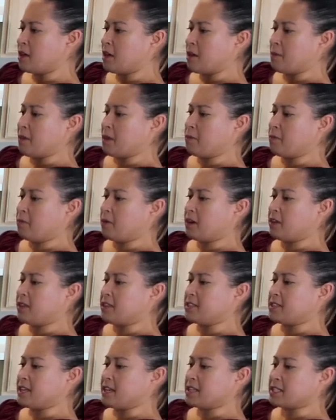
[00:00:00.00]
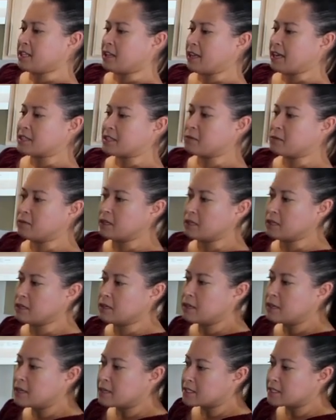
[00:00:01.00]
Maybe one of these days I'll ask someone to,
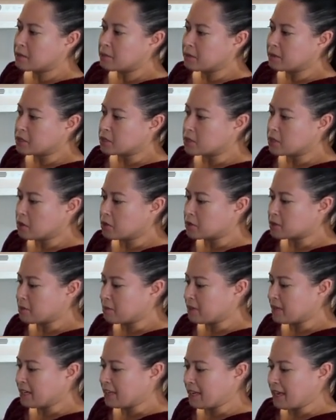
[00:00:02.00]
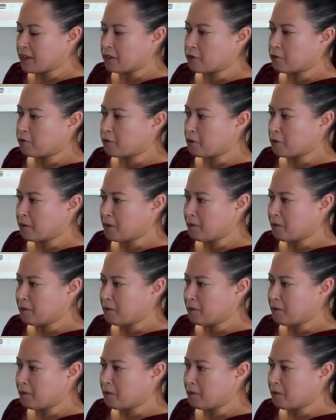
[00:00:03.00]
someone to sew something together for me,